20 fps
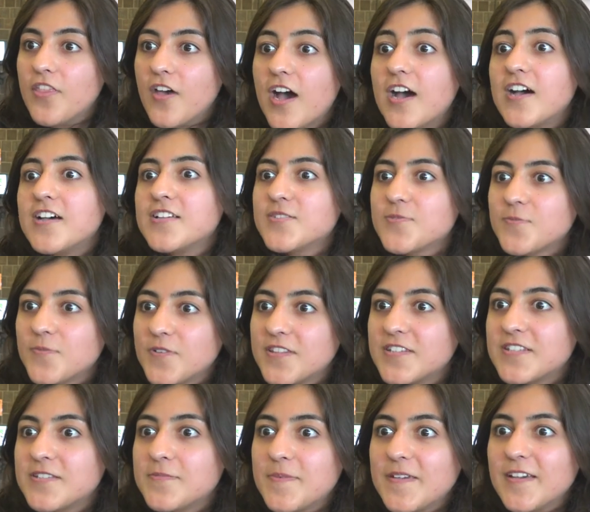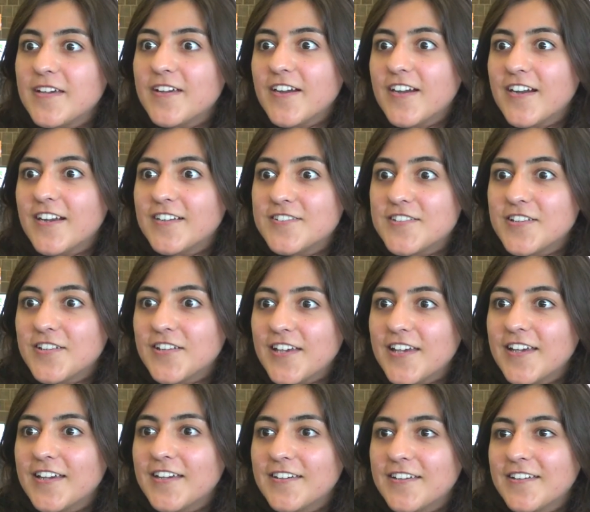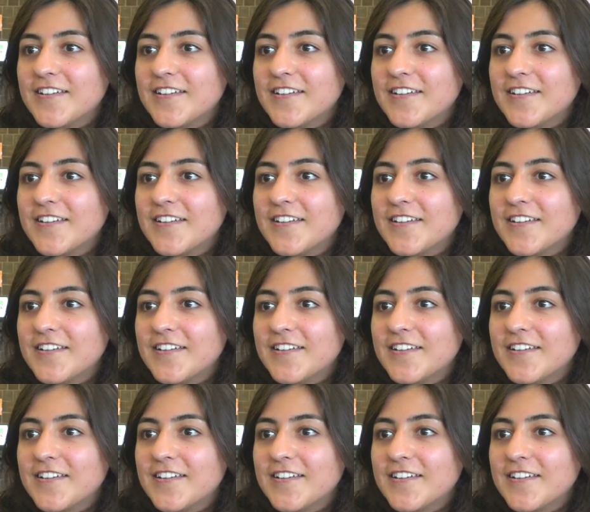us, with the speaker, to like